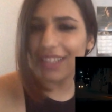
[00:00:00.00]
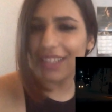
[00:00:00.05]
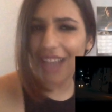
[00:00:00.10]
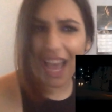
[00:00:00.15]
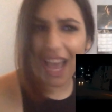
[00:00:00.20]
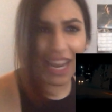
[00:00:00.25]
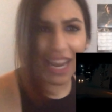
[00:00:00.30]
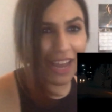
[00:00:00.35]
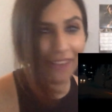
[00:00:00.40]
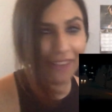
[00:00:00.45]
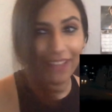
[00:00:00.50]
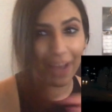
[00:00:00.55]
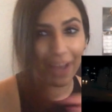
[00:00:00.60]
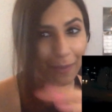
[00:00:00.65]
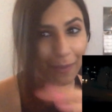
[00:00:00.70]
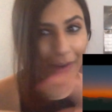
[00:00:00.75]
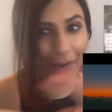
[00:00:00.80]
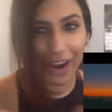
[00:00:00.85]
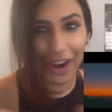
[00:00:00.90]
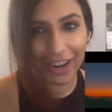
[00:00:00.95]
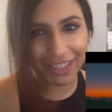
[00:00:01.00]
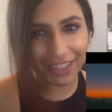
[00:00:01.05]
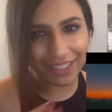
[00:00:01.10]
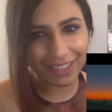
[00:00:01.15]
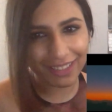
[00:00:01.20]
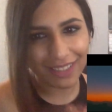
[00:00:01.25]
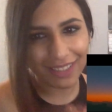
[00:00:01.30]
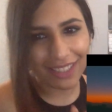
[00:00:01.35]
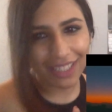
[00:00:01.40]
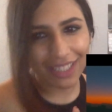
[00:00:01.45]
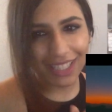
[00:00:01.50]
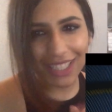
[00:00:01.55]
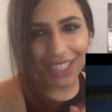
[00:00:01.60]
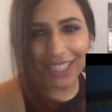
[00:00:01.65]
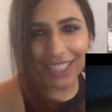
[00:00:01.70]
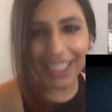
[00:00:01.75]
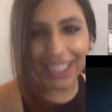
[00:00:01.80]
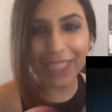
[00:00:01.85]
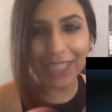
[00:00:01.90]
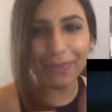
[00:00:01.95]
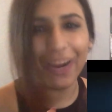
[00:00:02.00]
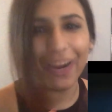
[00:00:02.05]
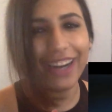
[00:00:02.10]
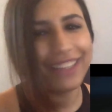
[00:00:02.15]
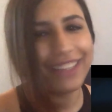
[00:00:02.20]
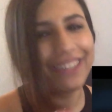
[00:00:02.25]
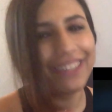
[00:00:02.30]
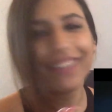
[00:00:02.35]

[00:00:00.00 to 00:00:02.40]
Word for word: I love that part. This part.